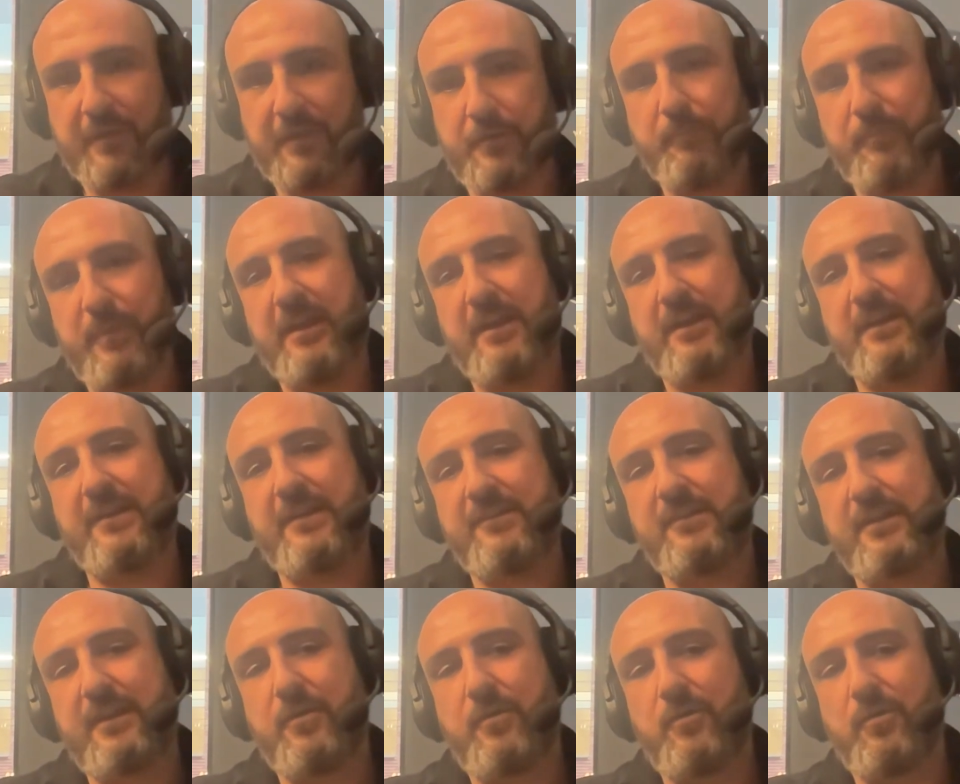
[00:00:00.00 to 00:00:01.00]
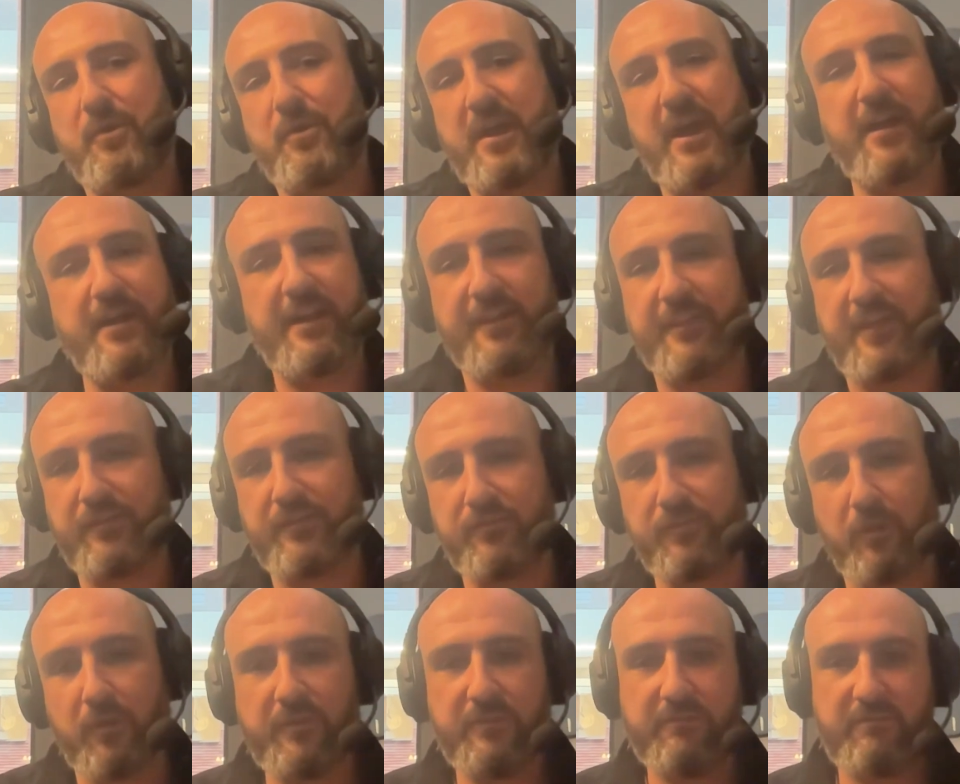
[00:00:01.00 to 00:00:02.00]
paid and last click on organic, that's
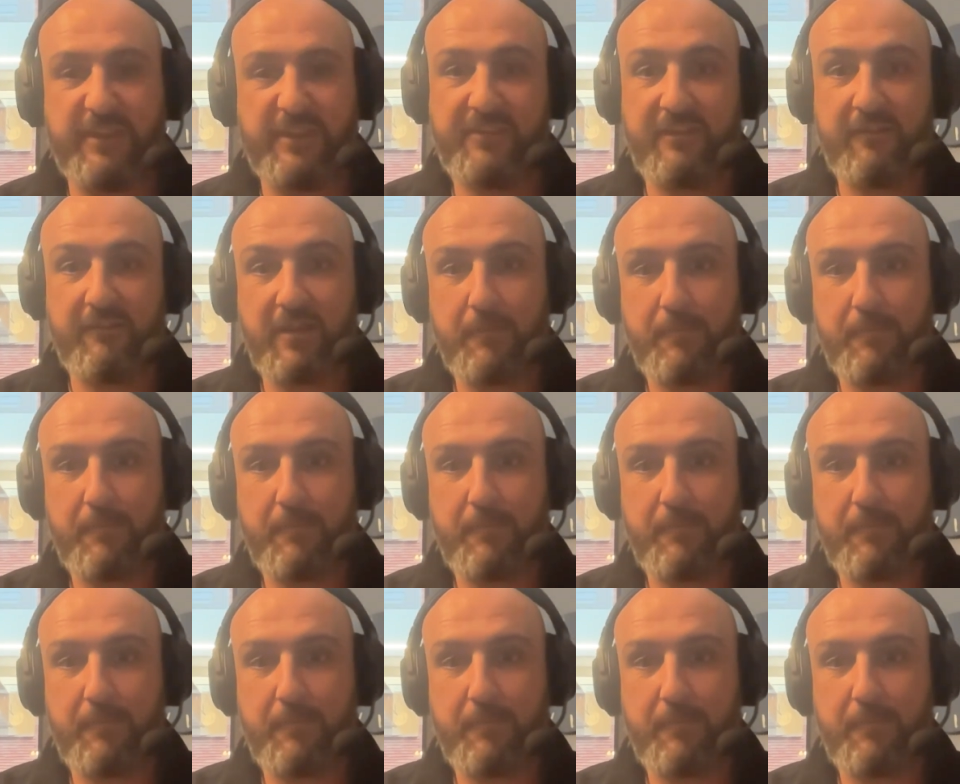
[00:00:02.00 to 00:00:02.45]
not necessarily a